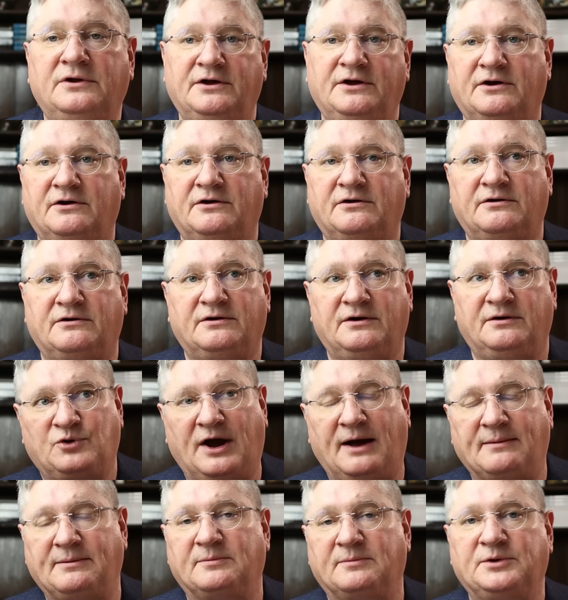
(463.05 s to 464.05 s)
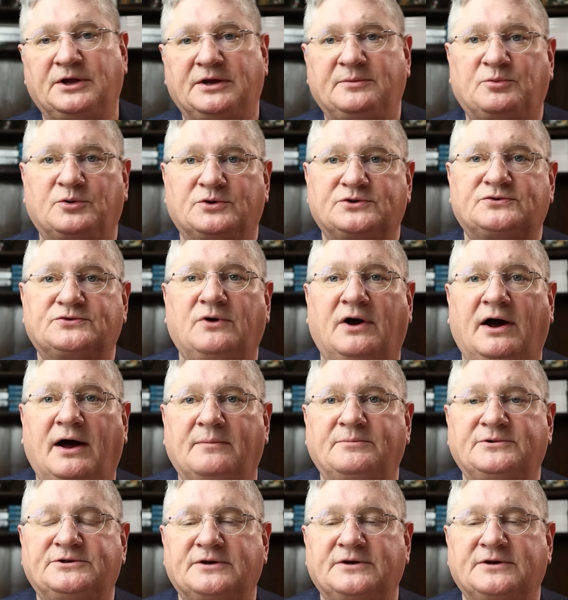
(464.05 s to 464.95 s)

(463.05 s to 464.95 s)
They're probably prescribed